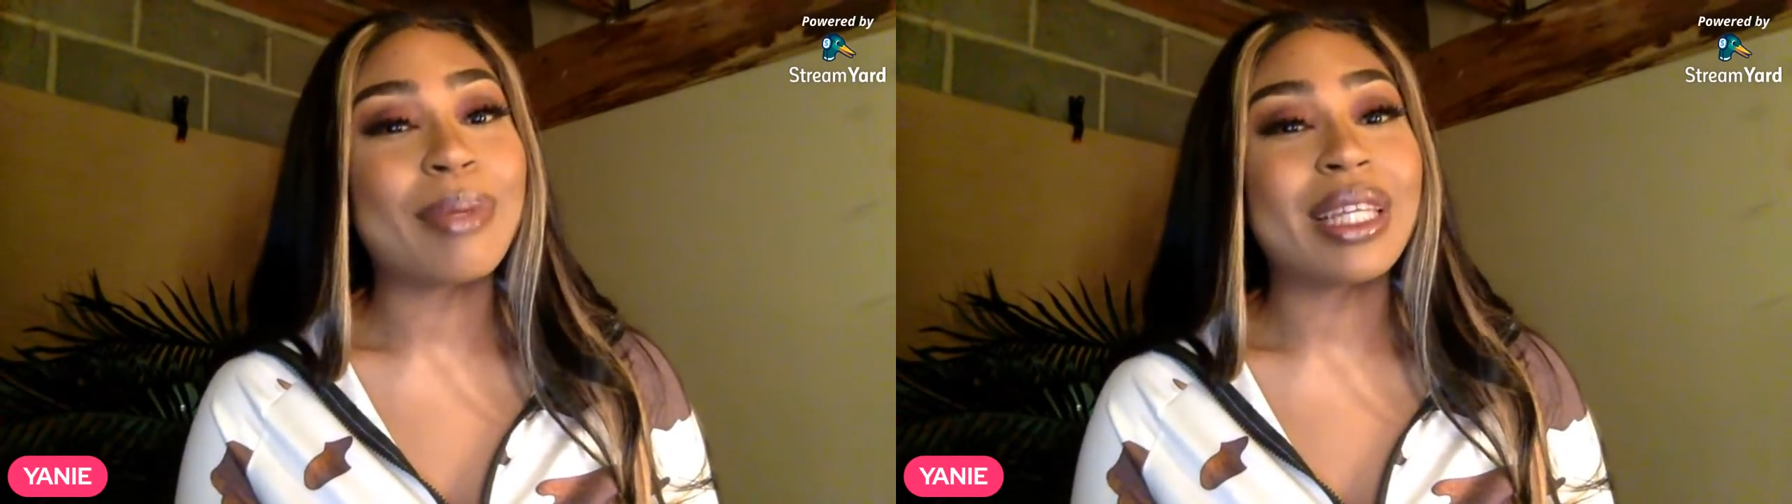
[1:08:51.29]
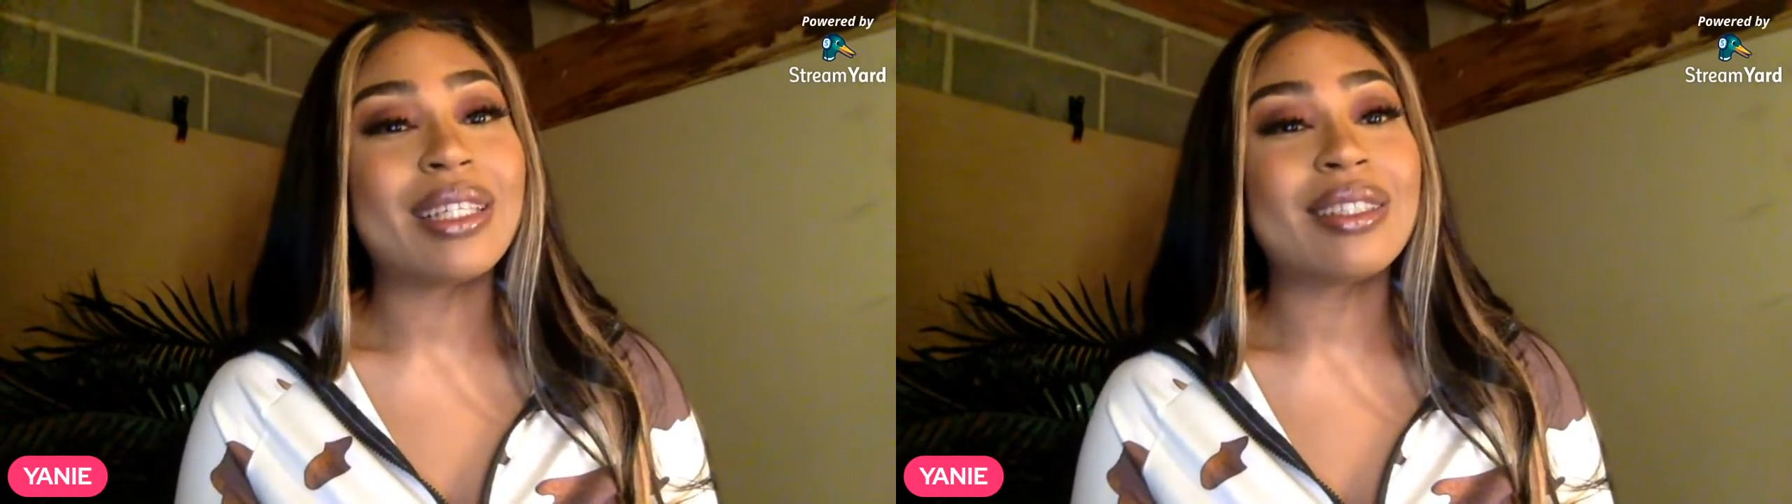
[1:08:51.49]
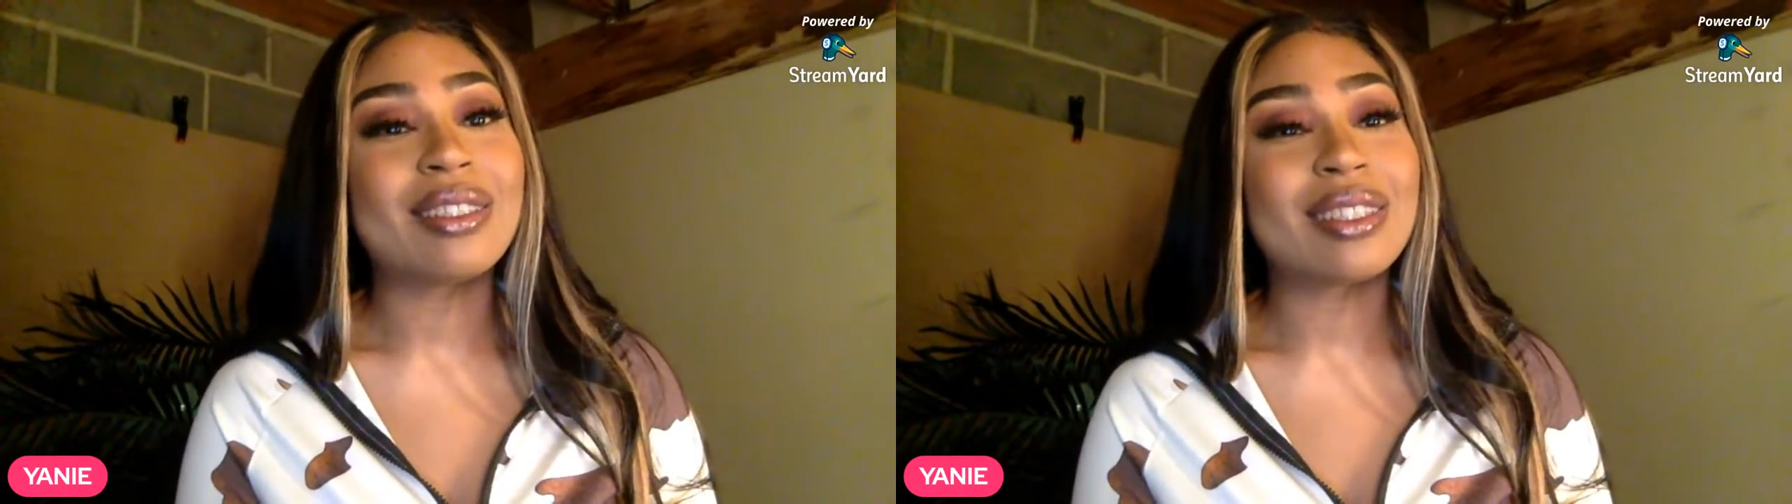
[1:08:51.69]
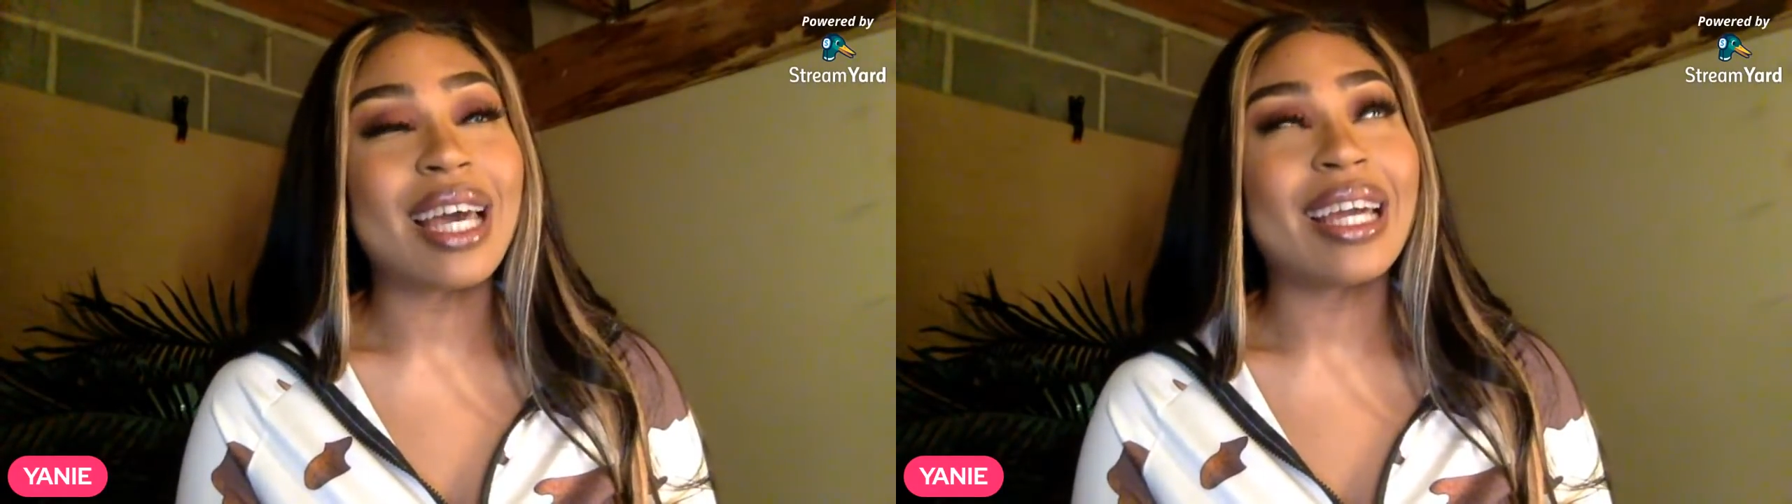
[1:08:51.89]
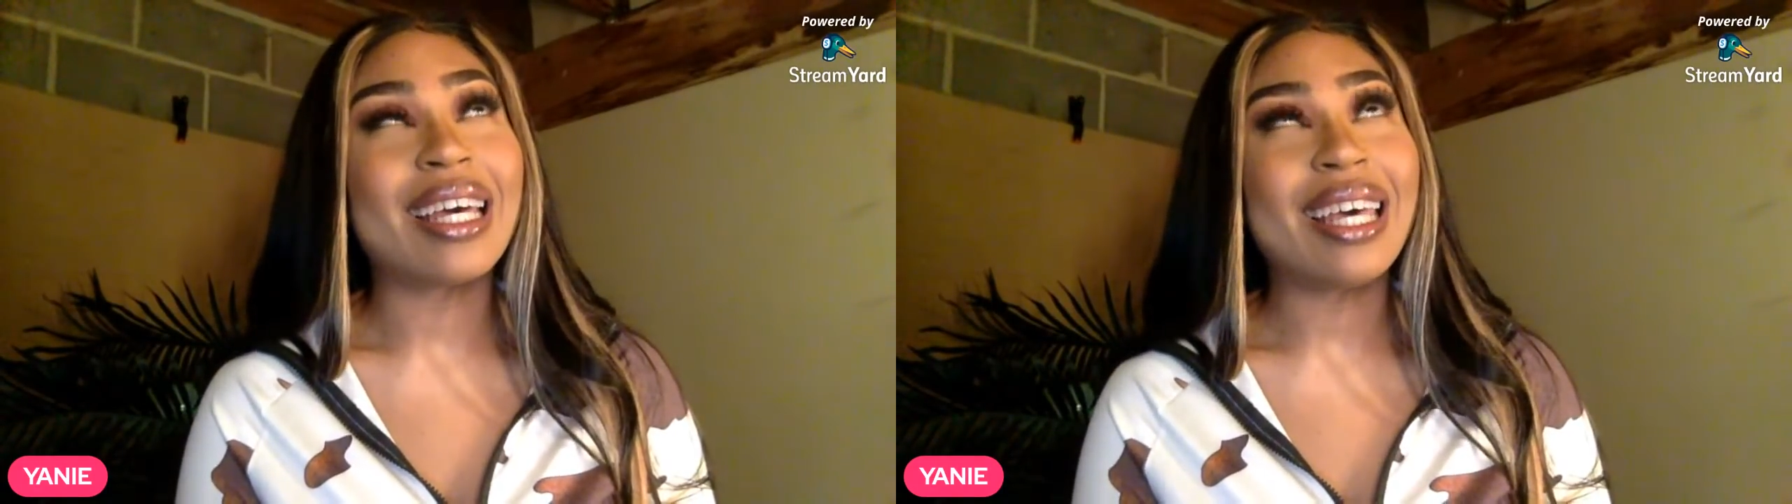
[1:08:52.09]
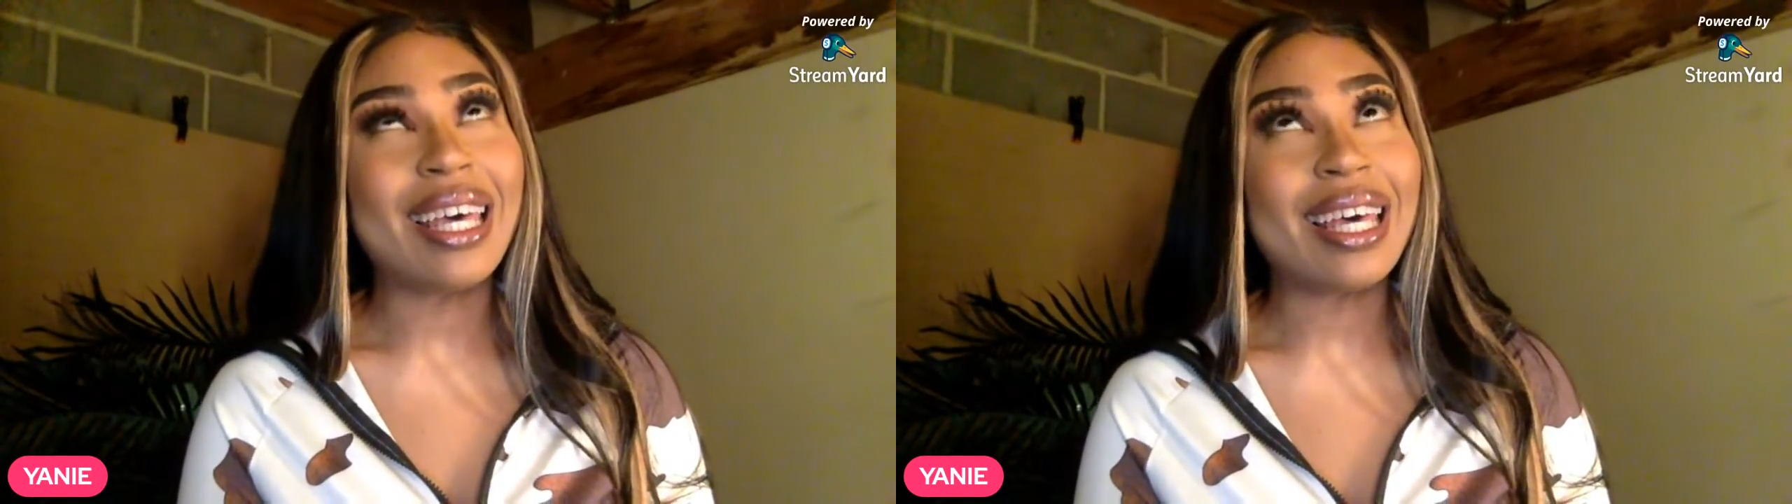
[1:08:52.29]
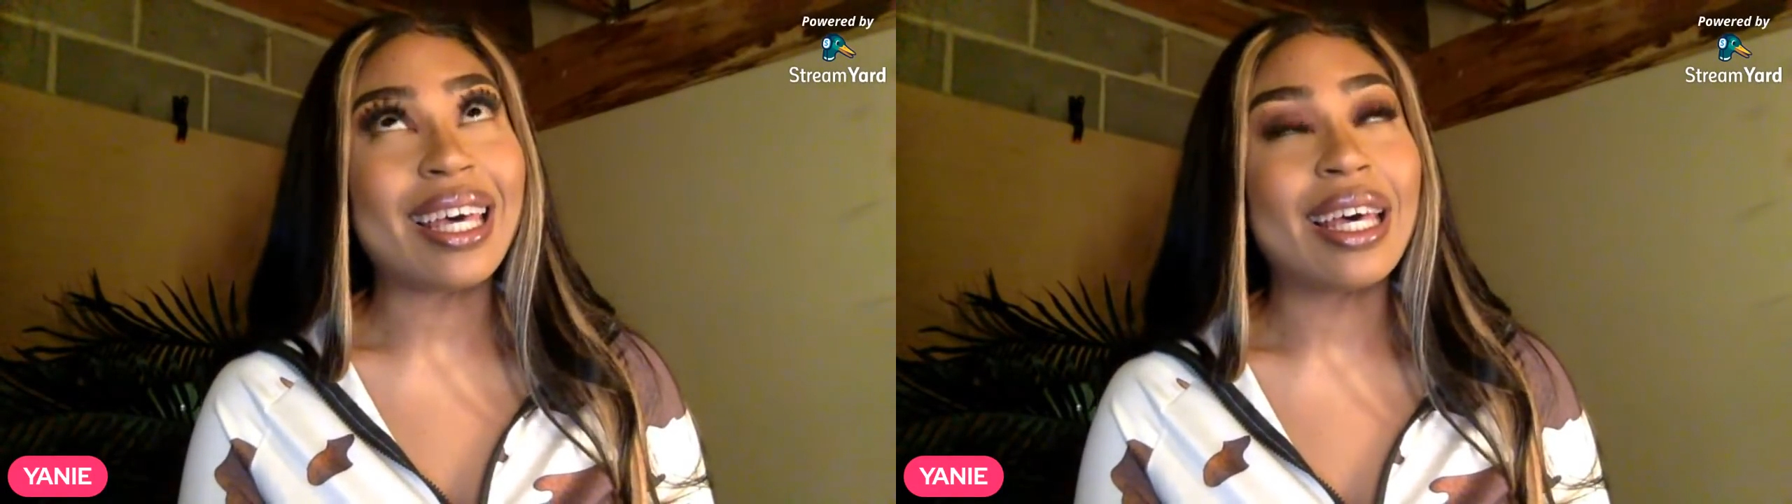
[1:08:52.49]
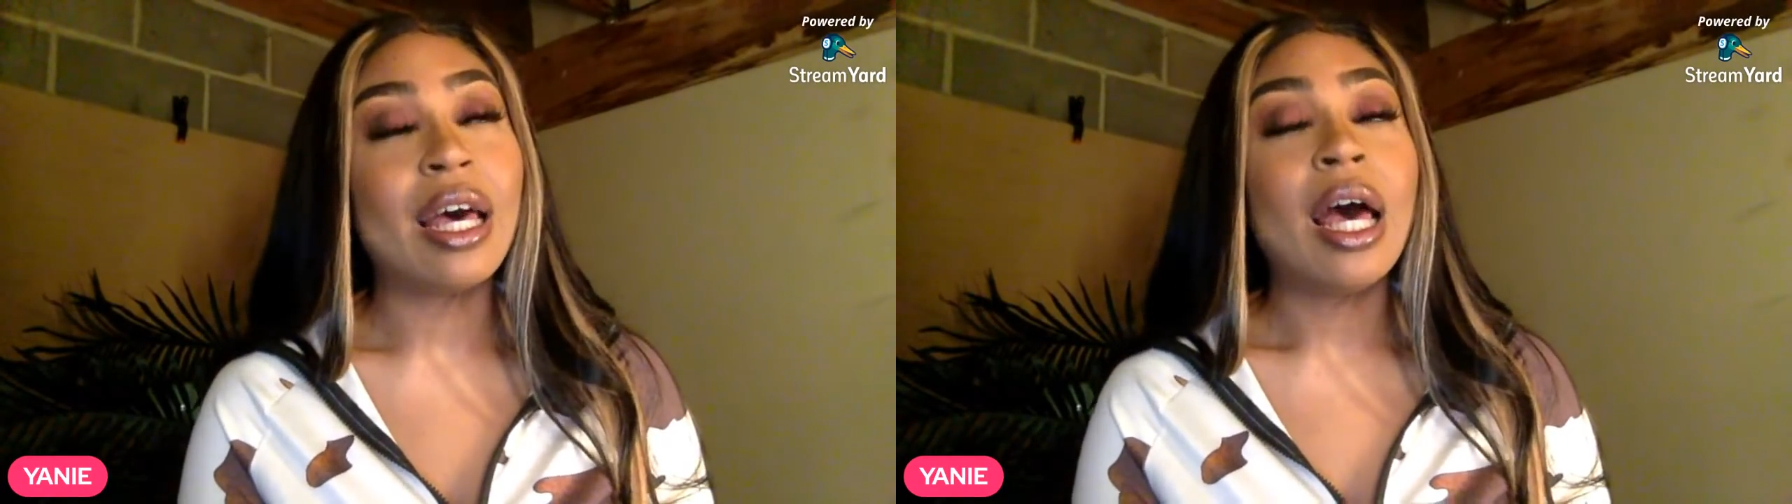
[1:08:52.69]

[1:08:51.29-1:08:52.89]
but then it's just like, ugh.